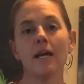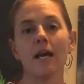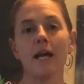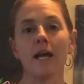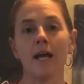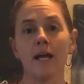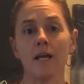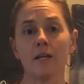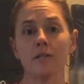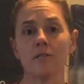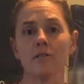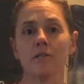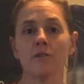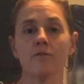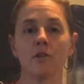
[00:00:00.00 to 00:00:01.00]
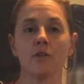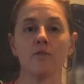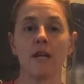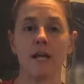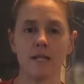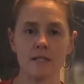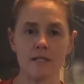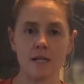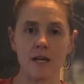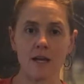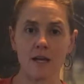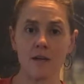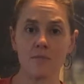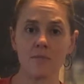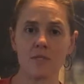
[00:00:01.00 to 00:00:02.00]
And they're full of
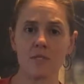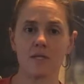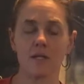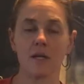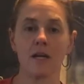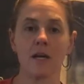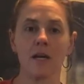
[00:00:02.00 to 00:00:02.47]
enzymes.